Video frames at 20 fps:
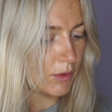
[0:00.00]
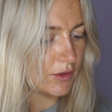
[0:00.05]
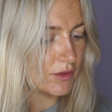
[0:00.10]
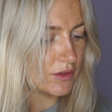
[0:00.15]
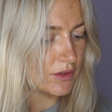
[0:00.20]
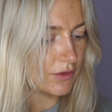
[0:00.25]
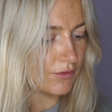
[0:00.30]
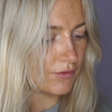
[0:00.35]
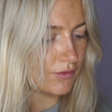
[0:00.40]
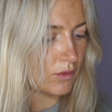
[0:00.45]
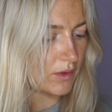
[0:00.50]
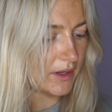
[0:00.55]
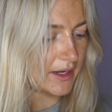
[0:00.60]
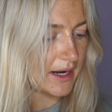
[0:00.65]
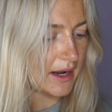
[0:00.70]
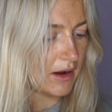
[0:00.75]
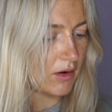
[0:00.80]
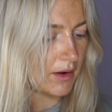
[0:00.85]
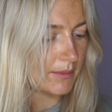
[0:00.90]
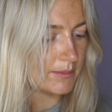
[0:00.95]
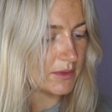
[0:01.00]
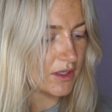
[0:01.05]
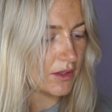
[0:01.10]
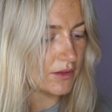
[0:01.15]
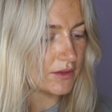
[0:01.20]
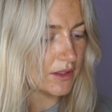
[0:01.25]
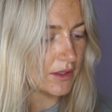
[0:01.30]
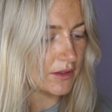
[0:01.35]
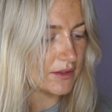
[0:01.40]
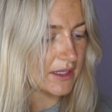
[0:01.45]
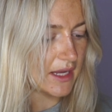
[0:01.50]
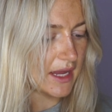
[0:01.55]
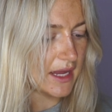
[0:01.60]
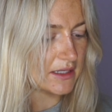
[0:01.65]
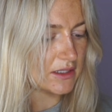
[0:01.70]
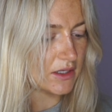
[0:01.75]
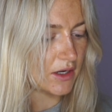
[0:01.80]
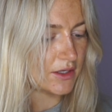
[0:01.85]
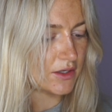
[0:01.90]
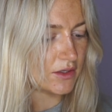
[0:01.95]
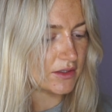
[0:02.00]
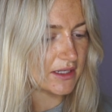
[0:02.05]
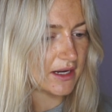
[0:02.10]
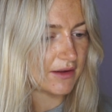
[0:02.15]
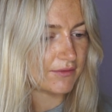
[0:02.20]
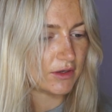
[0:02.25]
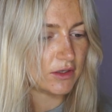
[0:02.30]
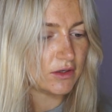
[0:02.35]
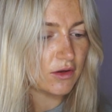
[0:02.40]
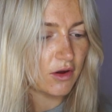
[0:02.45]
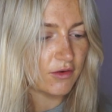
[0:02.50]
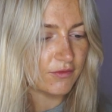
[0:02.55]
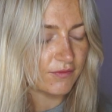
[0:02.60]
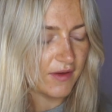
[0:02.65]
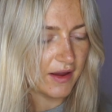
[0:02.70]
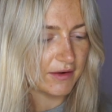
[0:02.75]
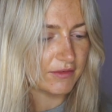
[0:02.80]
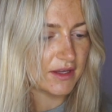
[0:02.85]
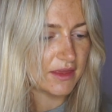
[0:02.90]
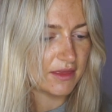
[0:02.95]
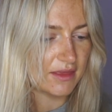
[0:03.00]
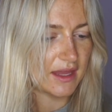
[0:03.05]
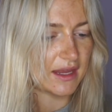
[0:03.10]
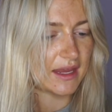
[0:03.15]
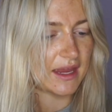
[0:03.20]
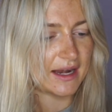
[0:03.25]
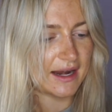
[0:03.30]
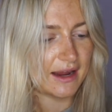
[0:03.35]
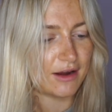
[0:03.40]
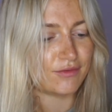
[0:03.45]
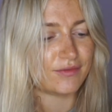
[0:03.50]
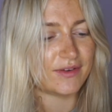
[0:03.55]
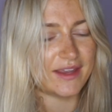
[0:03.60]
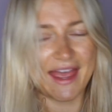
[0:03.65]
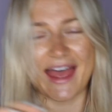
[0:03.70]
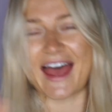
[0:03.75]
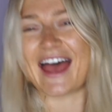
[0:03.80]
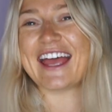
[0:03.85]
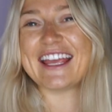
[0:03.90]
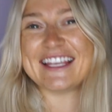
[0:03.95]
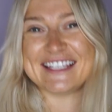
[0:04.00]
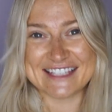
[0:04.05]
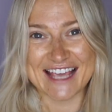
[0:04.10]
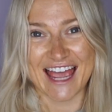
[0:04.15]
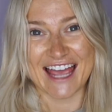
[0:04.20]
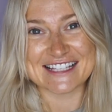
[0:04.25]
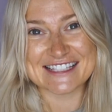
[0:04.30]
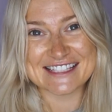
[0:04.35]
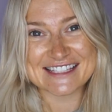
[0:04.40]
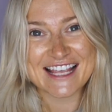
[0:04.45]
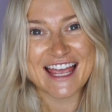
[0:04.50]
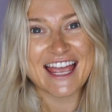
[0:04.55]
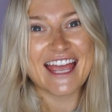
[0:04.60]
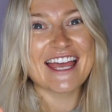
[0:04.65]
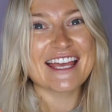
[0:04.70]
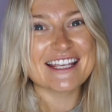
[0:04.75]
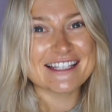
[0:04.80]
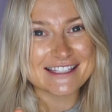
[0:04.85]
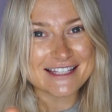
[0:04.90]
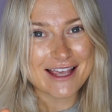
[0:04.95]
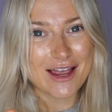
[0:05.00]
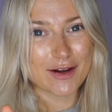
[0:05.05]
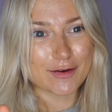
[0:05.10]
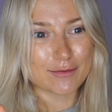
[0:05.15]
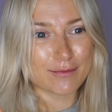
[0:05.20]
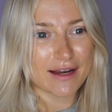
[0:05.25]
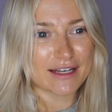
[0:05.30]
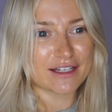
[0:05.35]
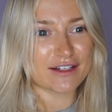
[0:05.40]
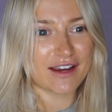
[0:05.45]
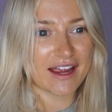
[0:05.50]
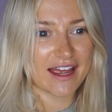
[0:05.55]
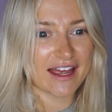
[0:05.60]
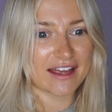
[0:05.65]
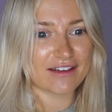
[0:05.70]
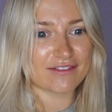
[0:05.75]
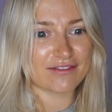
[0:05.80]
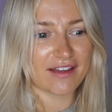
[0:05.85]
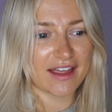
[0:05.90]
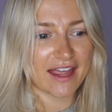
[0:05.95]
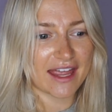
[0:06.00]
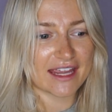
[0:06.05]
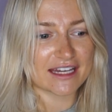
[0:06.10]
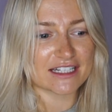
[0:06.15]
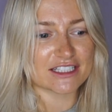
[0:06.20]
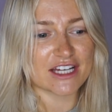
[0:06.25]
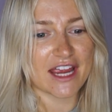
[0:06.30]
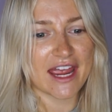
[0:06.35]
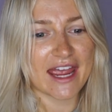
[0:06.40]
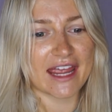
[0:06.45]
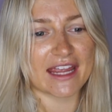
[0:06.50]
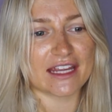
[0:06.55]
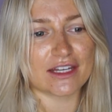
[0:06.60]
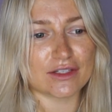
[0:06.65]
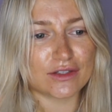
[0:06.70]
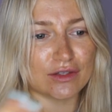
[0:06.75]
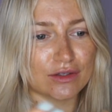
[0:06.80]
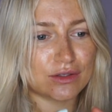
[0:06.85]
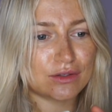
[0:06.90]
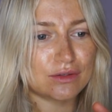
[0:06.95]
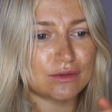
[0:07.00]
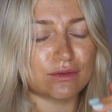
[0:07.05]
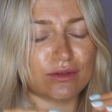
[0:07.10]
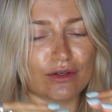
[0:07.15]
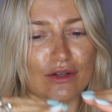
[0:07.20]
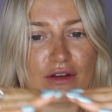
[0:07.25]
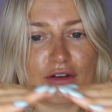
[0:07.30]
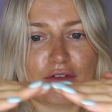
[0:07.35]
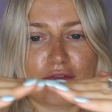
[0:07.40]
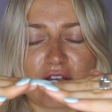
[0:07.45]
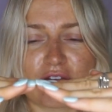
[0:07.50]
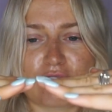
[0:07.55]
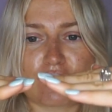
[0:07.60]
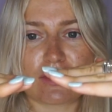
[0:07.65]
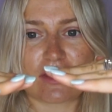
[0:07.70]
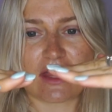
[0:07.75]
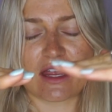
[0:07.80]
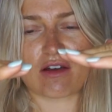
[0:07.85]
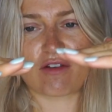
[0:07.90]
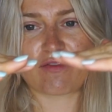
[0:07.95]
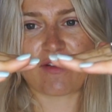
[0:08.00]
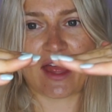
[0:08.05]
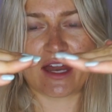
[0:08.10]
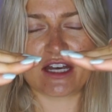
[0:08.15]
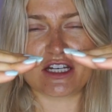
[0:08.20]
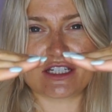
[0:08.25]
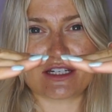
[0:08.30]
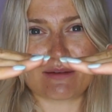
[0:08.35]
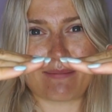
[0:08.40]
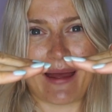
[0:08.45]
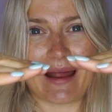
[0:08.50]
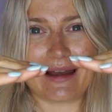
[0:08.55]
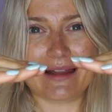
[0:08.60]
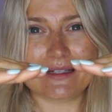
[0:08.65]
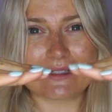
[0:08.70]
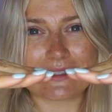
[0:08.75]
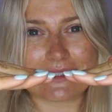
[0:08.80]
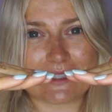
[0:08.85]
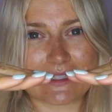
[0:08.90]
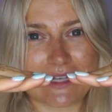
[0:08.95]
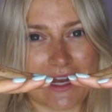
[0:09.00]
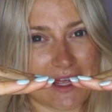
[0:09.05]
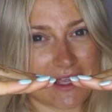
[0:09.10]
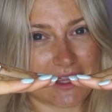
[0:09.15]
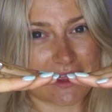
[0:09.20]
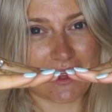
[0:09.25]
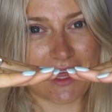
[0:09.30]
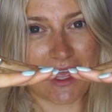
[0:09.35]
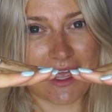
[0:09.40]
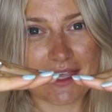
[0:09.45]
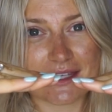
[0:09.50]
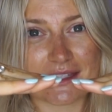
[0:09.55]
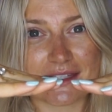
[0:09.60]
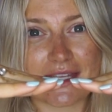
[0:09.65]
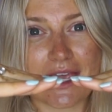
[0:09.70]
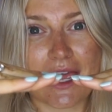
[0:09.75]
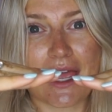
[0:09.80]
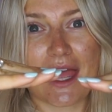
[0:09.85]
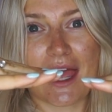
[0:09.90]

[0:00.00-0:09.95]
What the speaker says: won't stop falling out. I'm so scared. I used to have a lot of very thick and healthy hair. Yes. So when you have HA, if you think of energy balance like this,